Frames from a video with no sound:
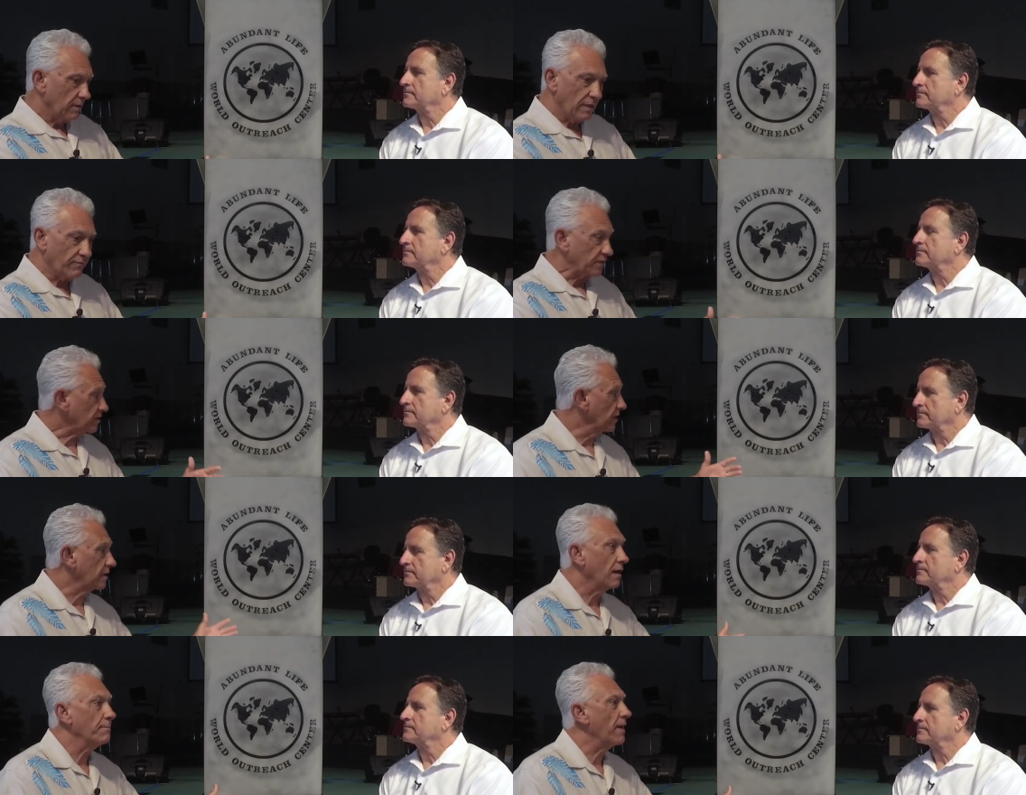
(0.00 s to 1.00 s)
Speaker 1: if it's going to
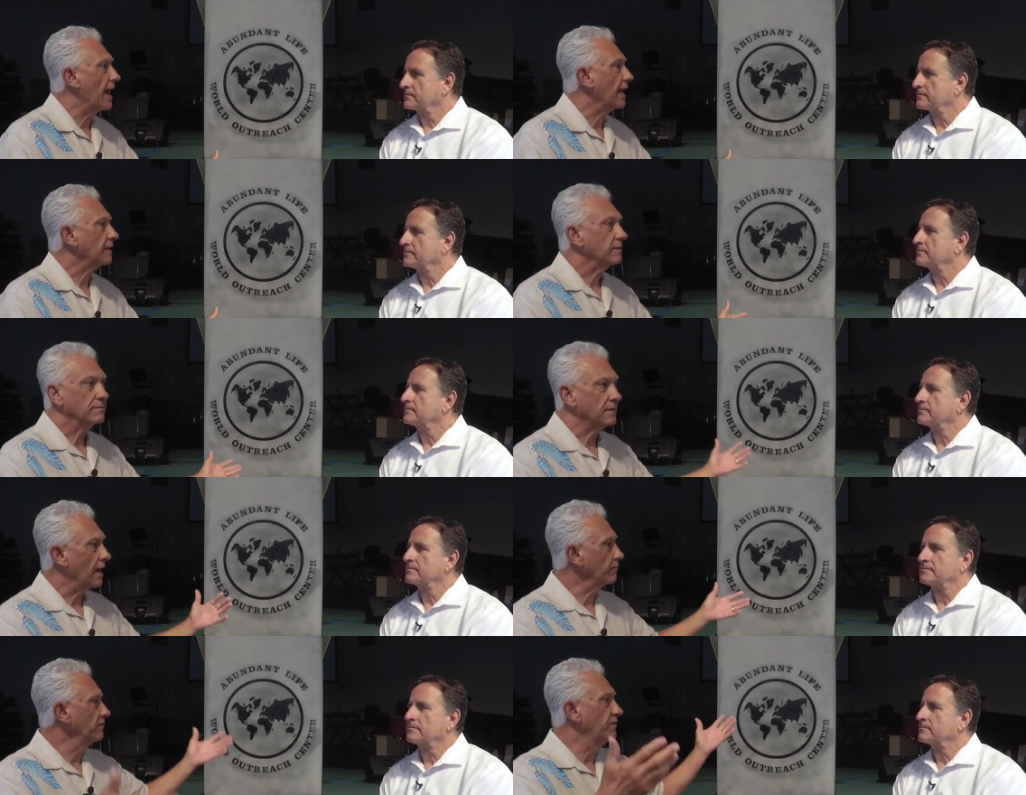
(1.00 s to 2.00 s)
come back,
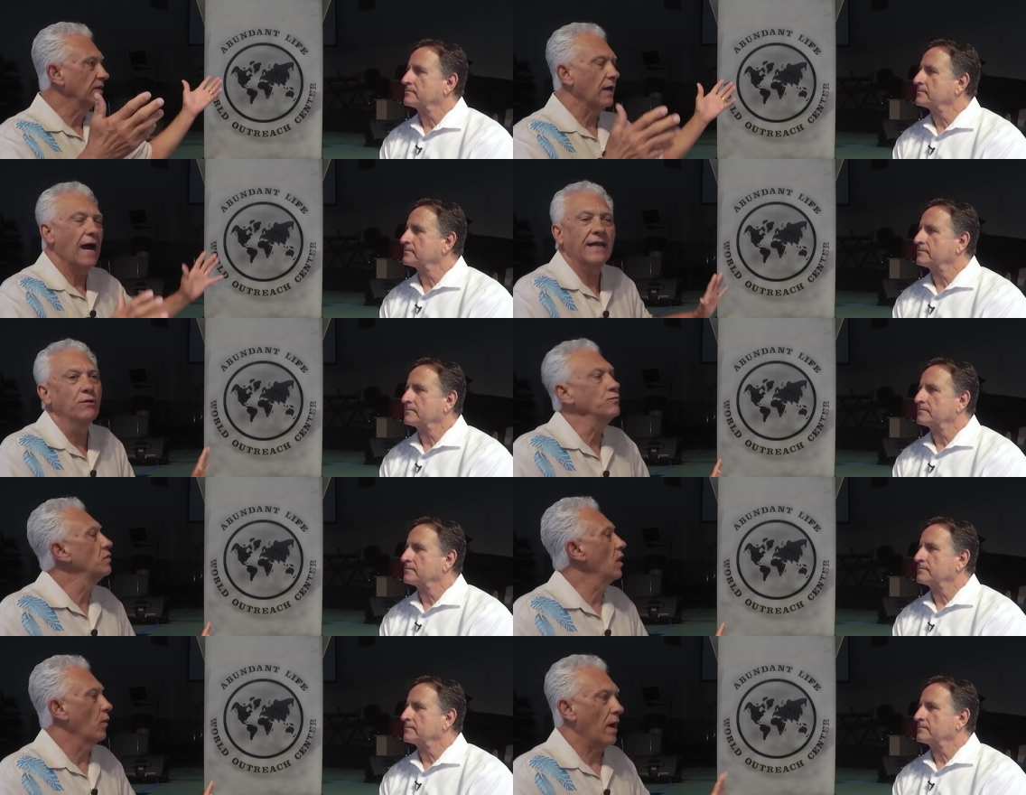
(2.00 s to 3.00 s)
God revealed? I don't
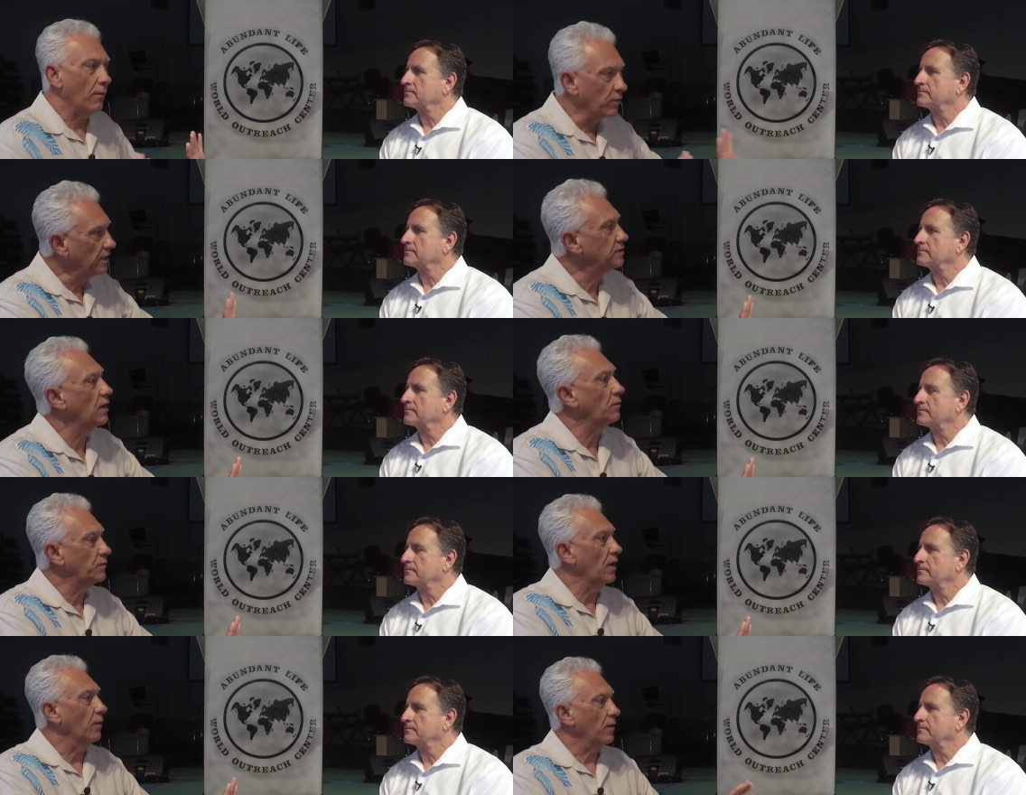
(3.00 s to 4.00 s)
know. I really don't
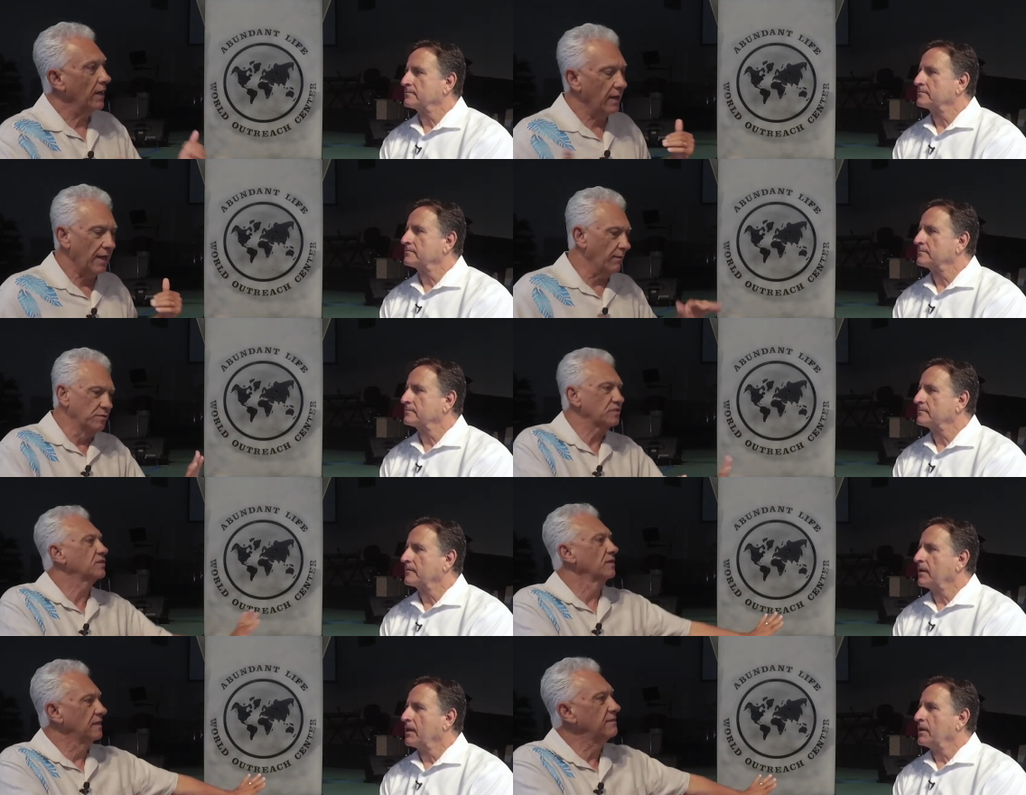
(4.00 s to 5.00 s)
know. And I'm just
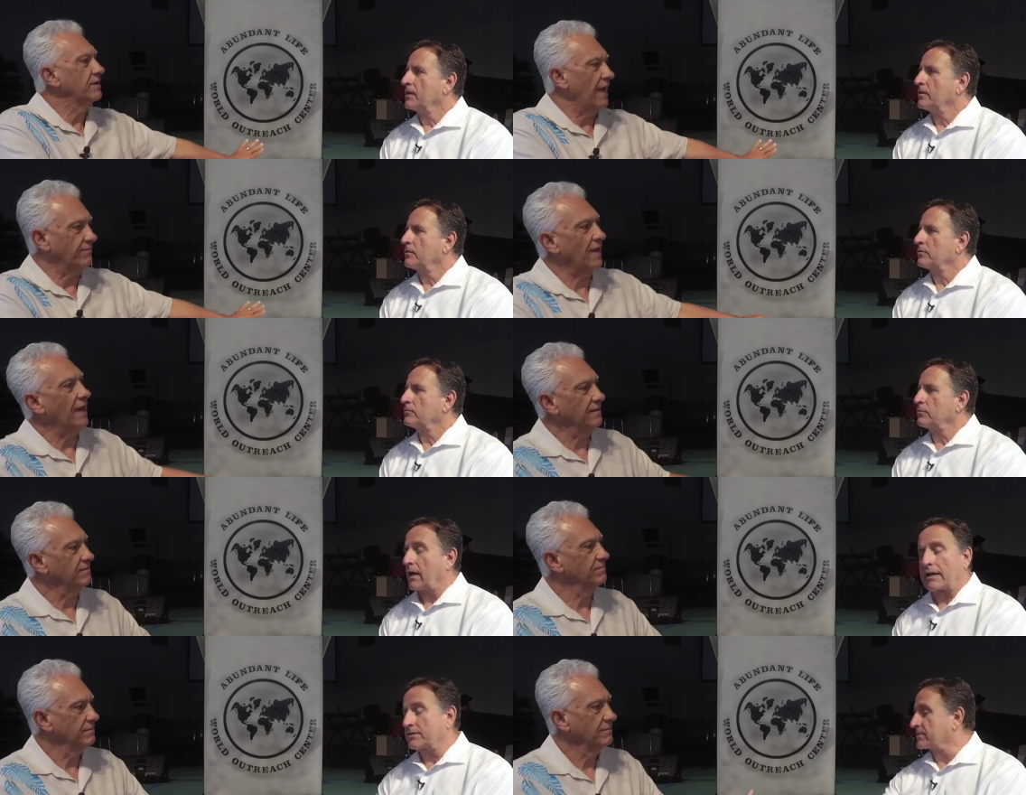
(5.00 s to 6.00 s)
going to leave it at that.
Speaker 2: Well,
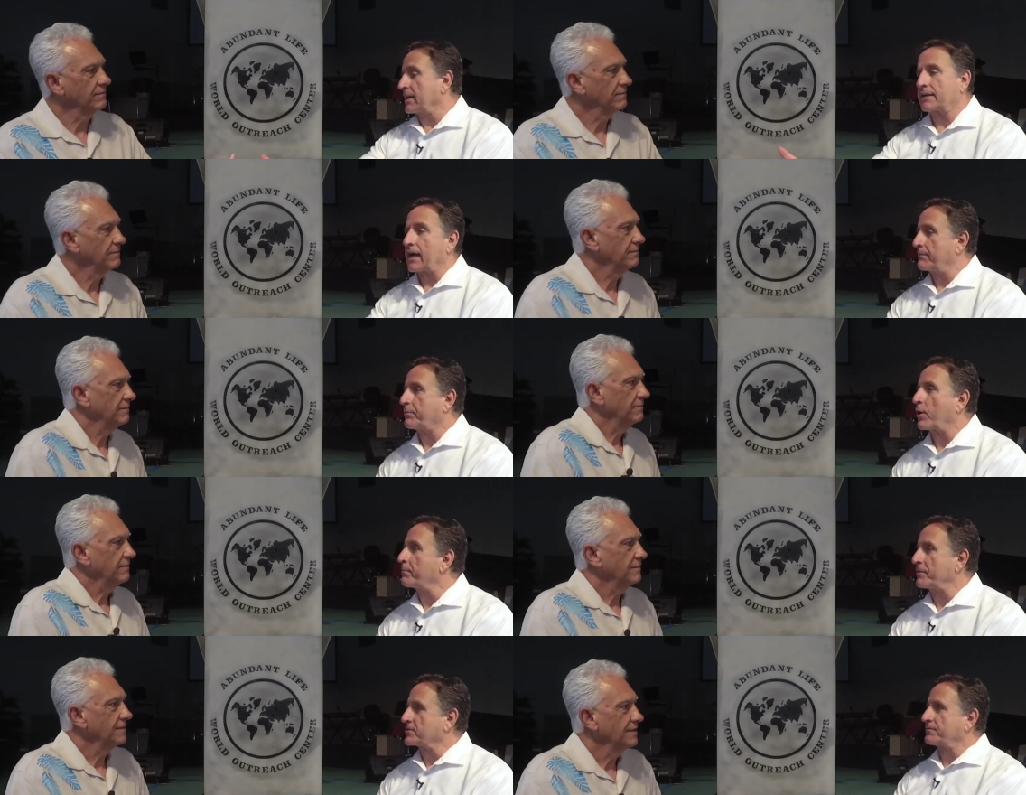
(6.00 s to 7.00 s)
I just think God
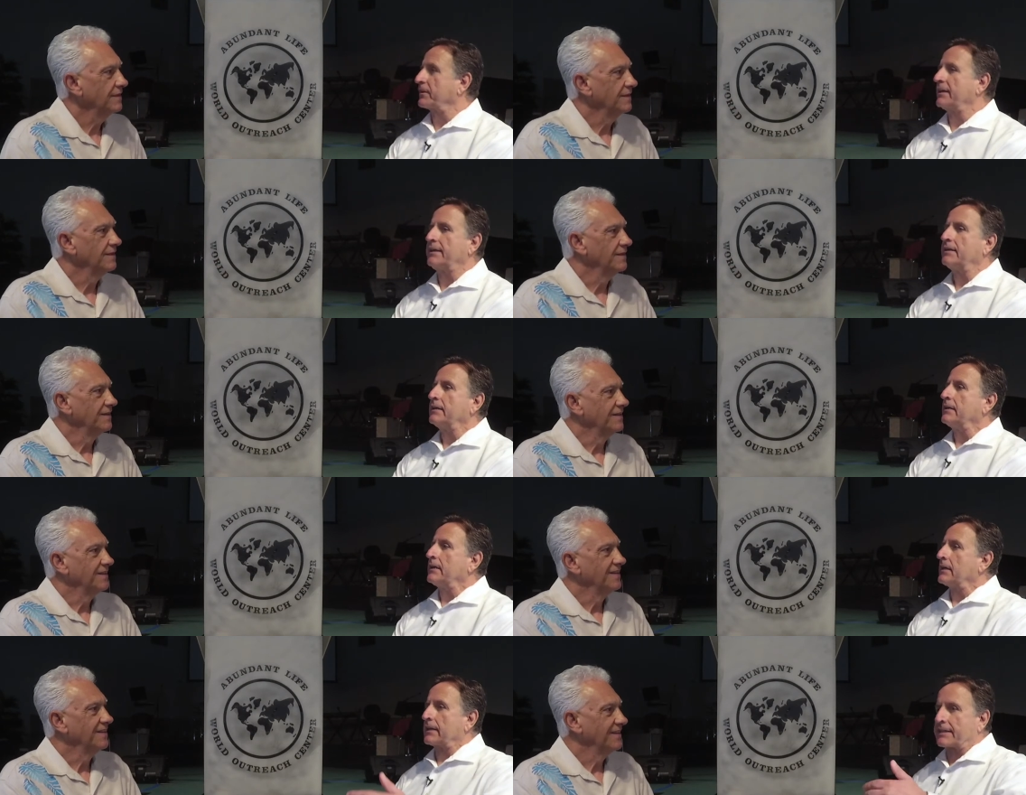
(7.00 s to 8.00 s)
purposefully
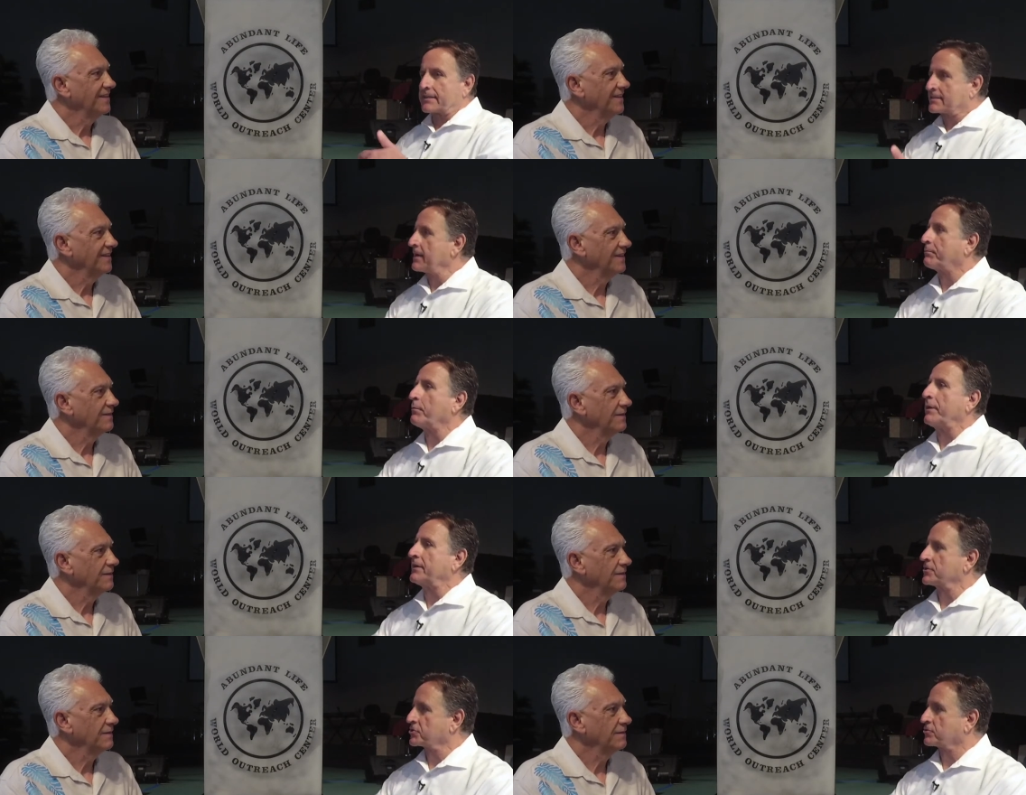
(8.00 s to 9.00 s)
let the temple
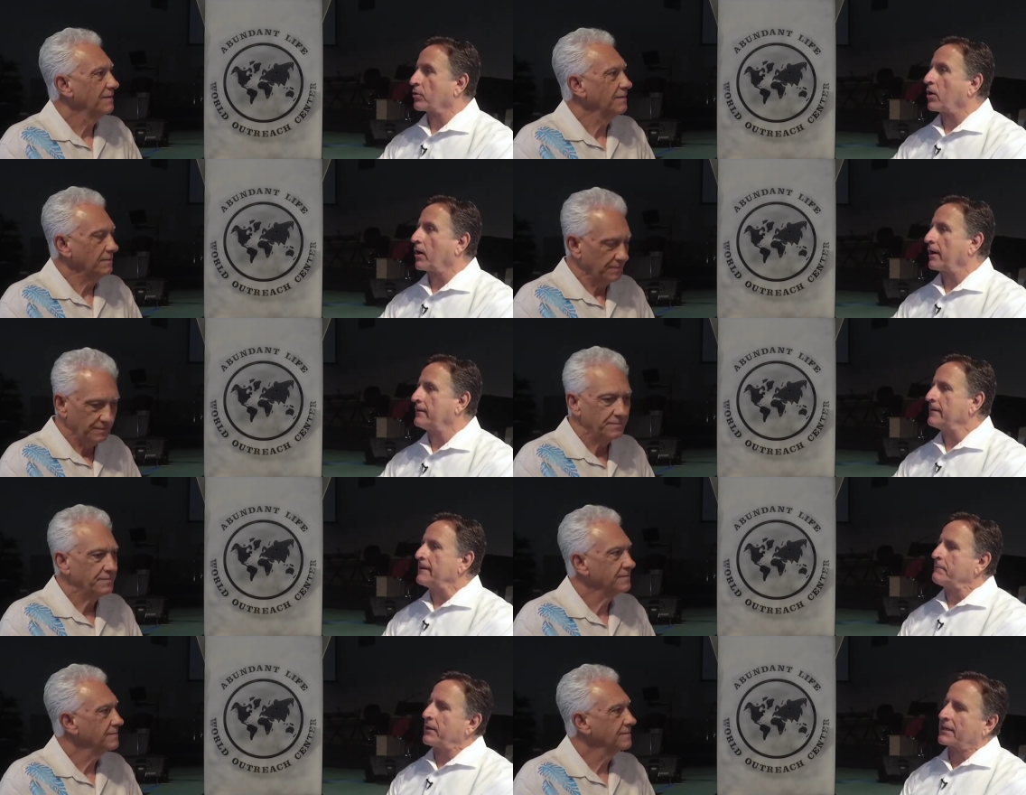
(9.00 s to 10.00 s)
be destroyed
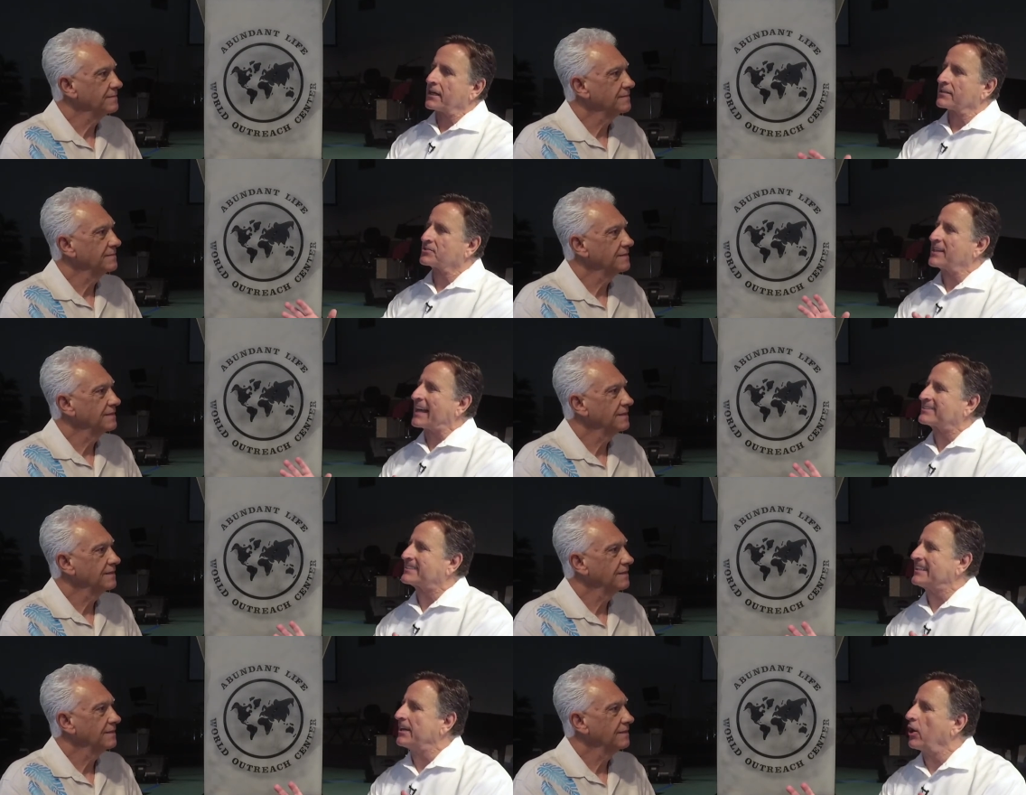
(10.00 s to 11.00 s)
because that's the